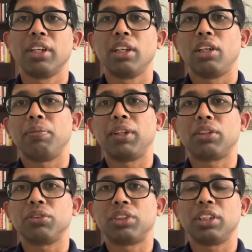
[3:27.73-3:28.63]
You might
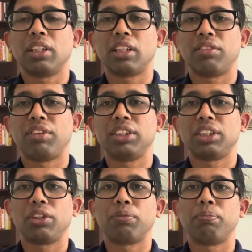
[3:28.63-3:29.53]
consider
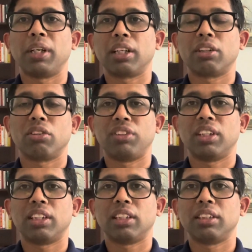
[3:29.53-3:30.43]
advising your bank of
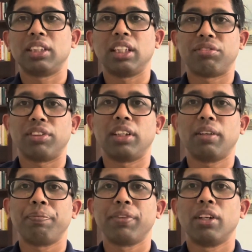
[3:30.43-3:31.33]
the TFN.
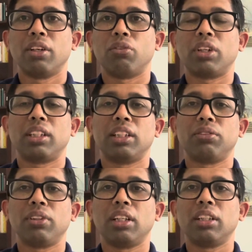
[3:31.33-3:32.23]
What that
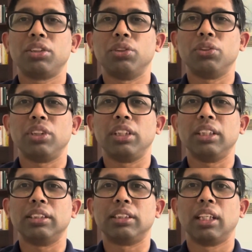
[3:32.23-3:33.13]
will do
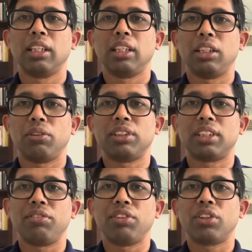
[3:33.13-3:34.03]
is it will
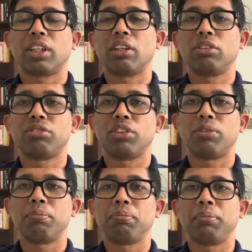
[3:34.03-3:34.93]
save your account
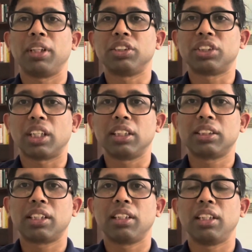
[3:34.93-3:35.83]
from being
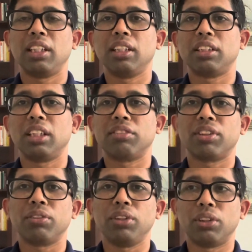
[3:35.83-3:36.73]
charged the
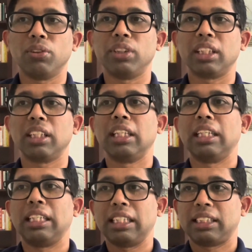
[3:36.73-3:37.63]
TFN withholding
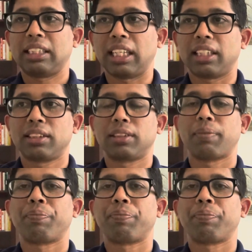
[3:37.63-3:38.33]
tax.